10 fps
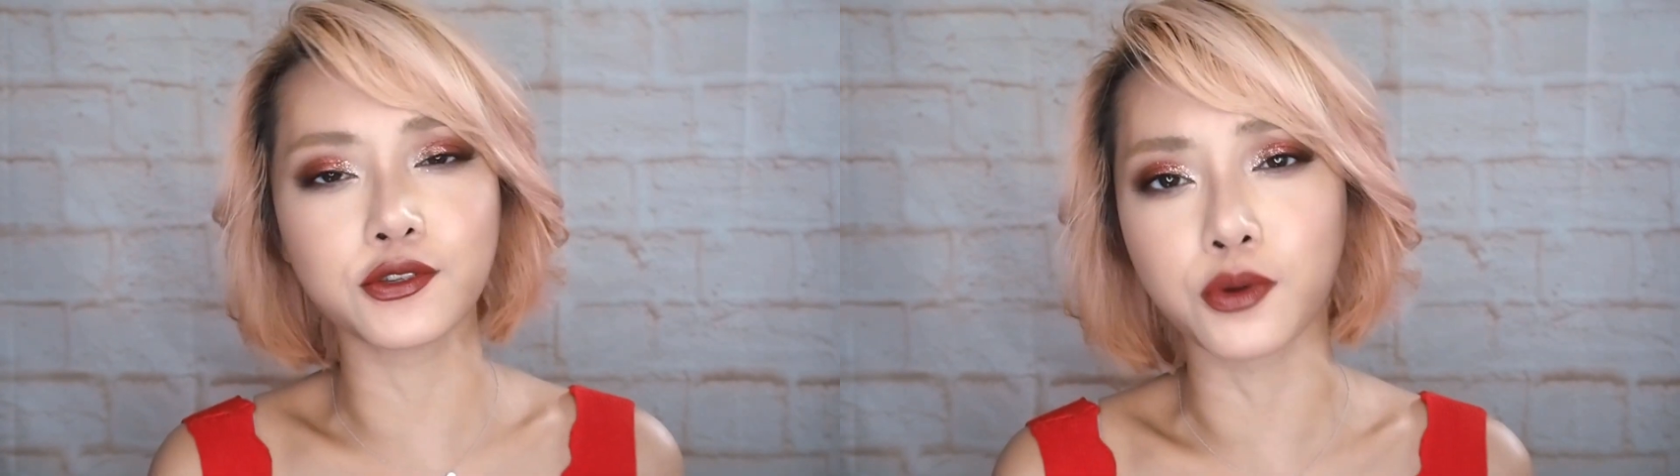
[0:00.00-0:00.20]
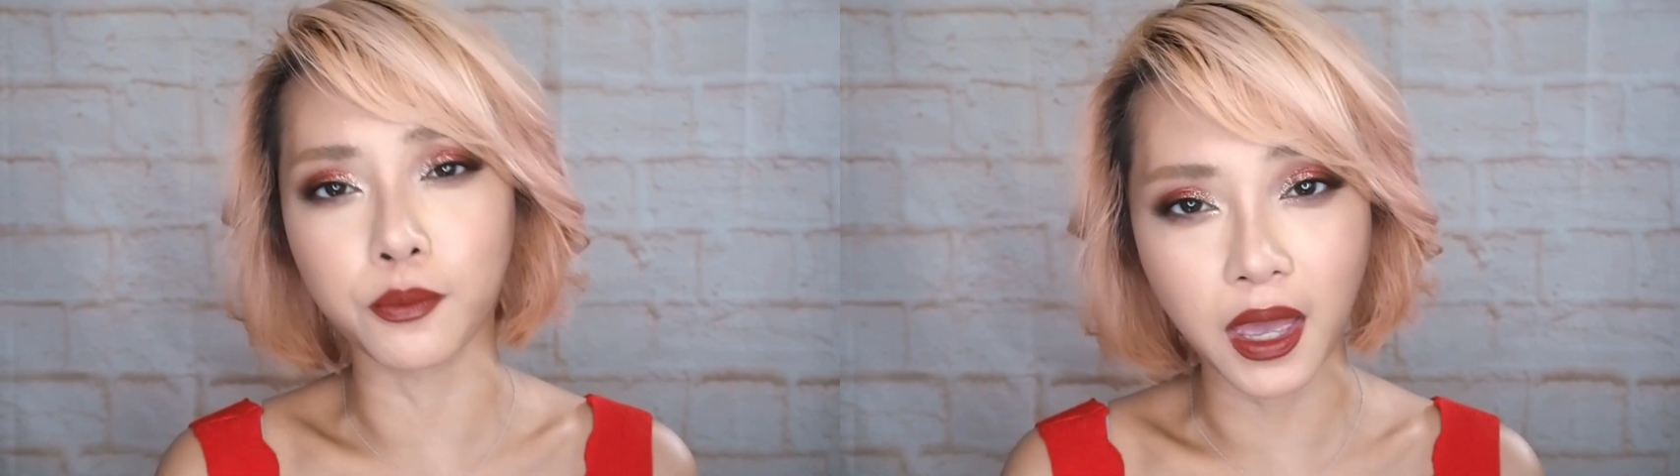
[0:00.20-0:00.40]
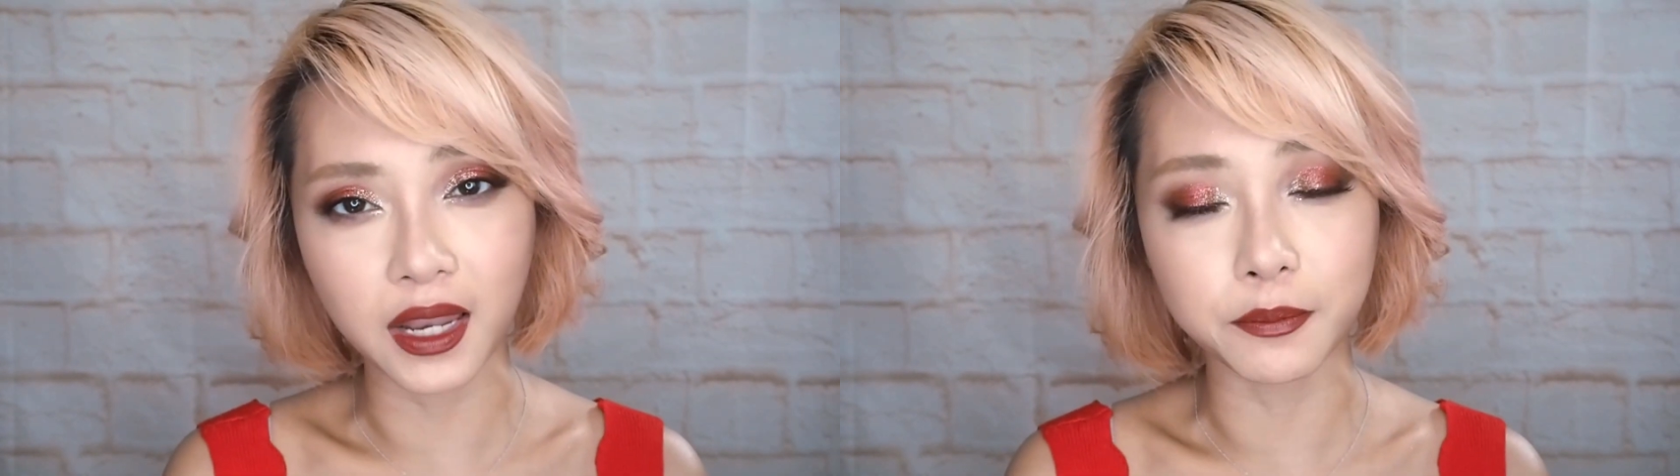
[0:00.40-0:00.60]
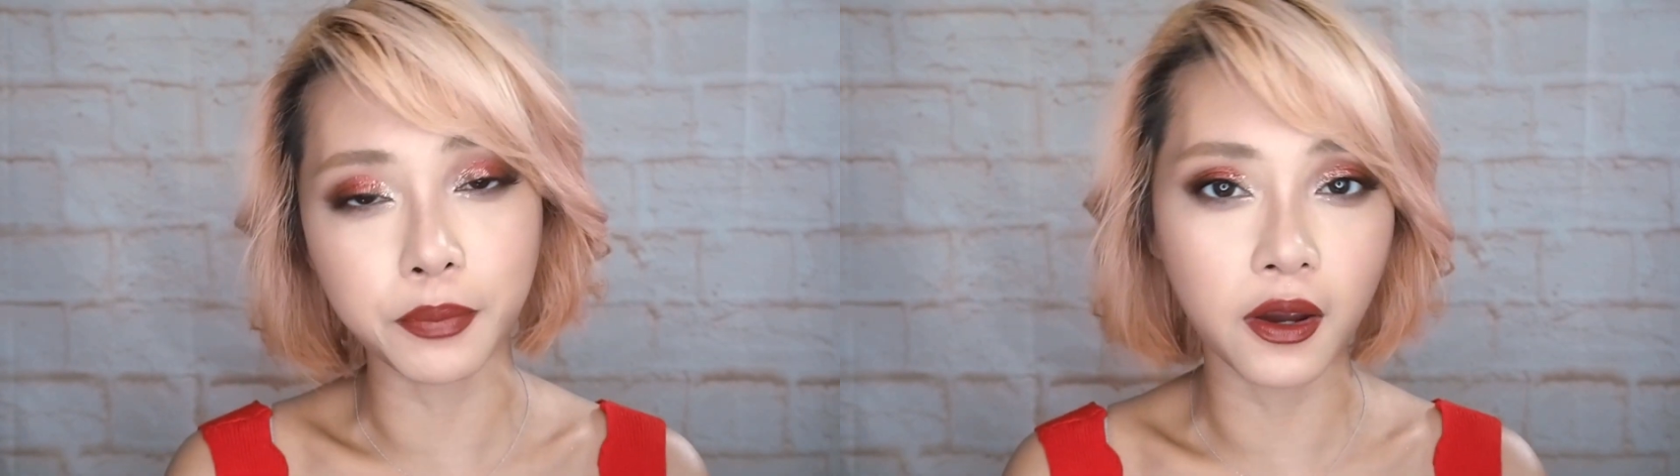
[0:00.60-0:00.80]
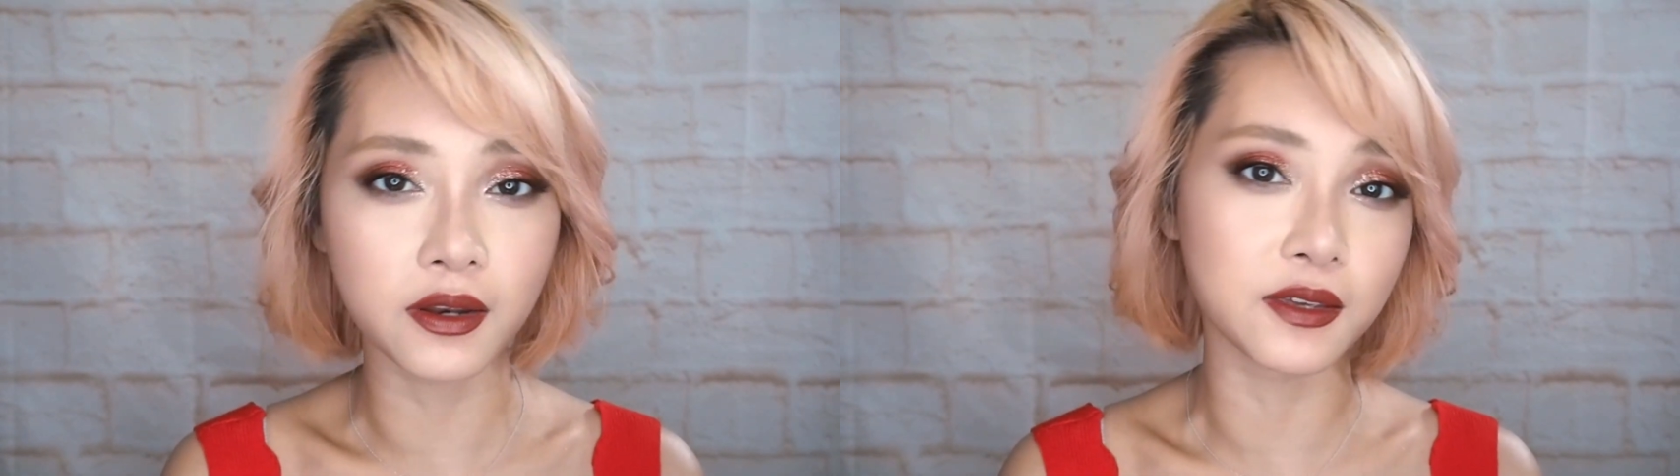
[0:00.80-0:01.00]
dramatic
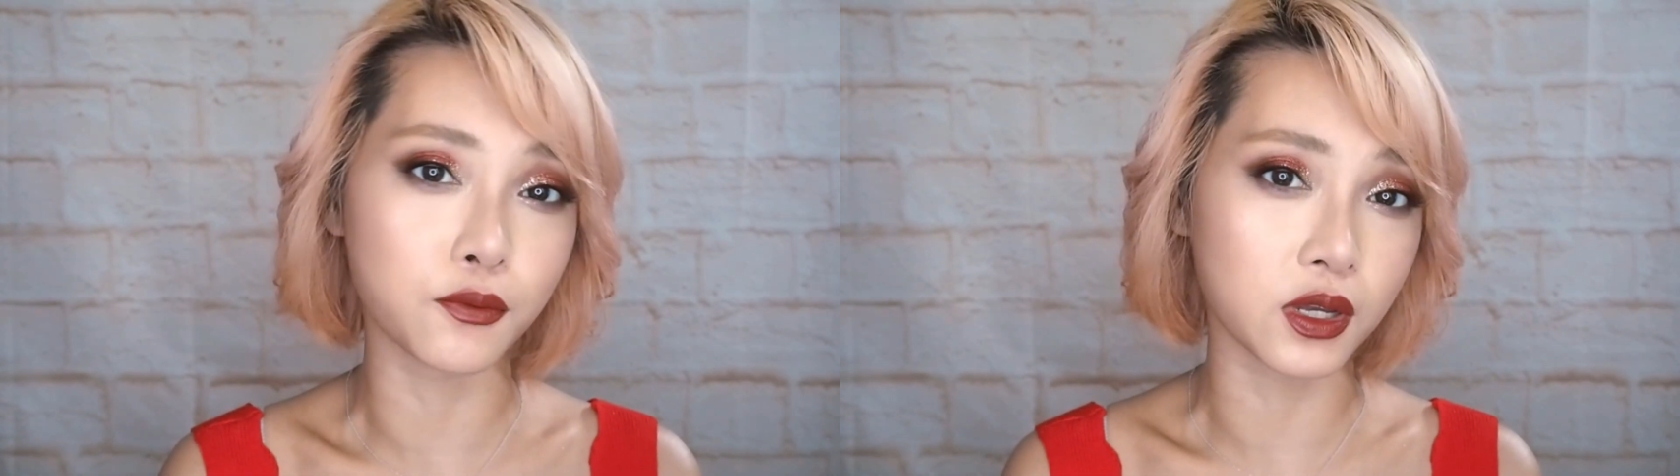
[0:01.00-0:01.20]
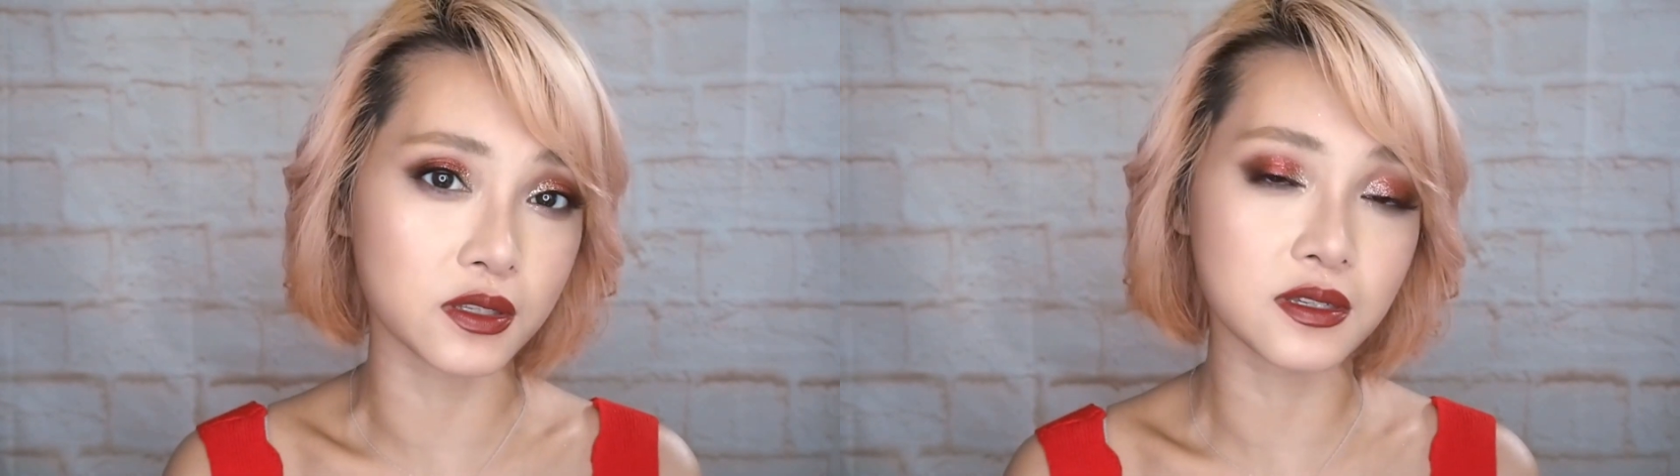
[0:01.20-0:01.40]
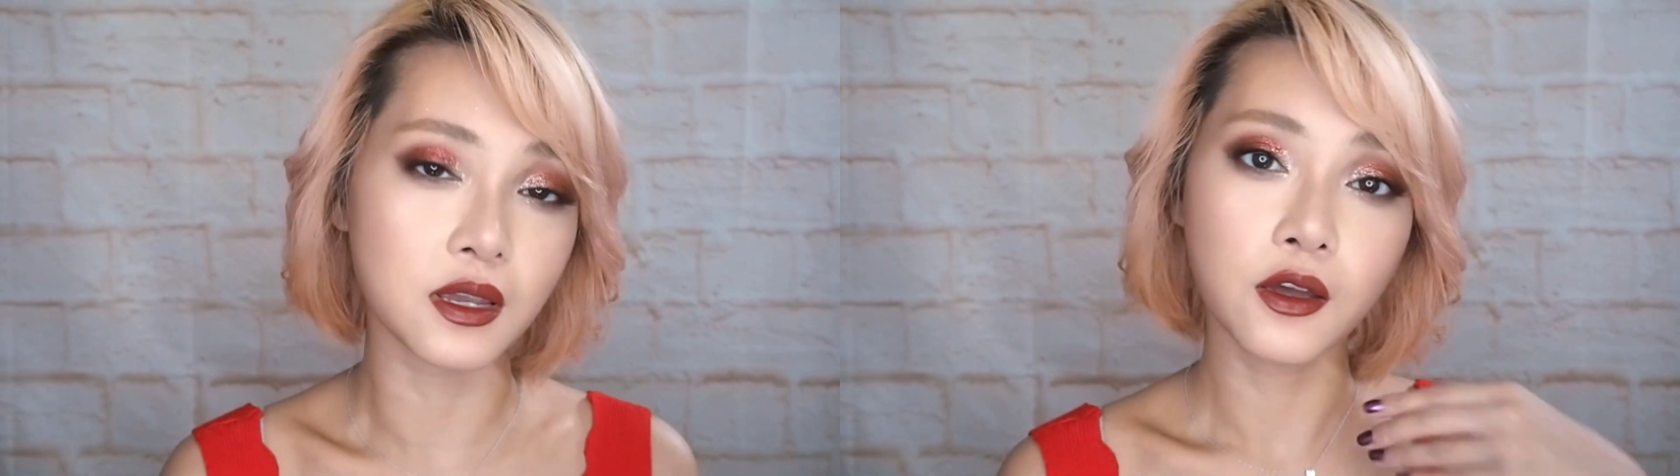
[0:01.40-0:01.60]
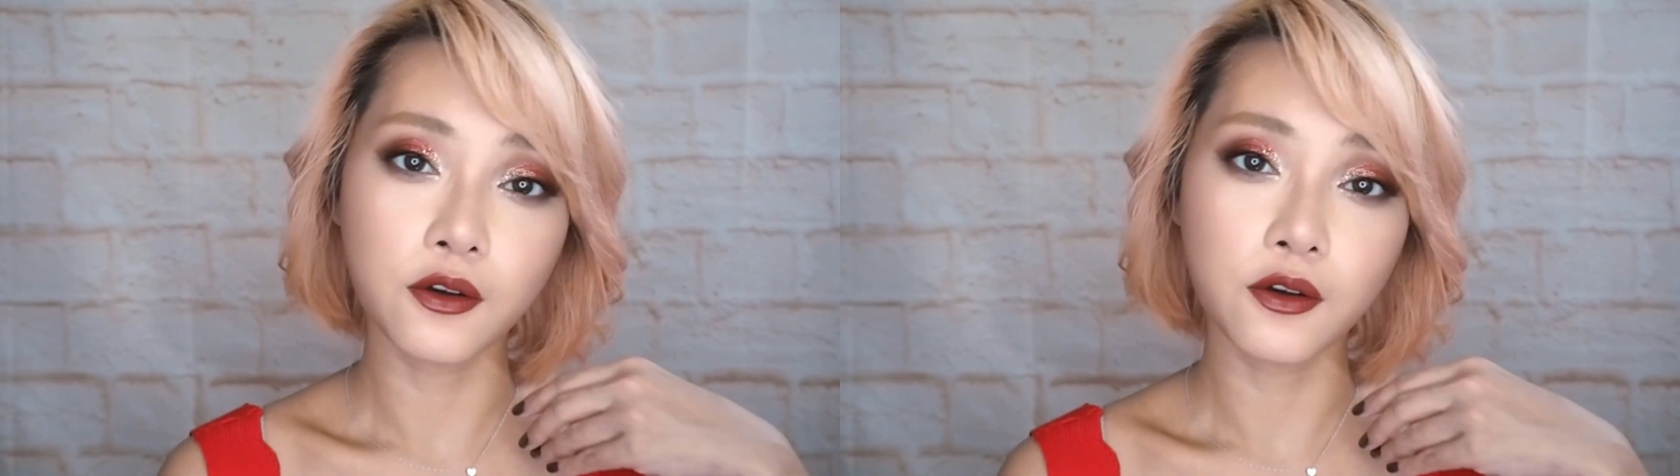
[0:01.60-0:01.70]
party ones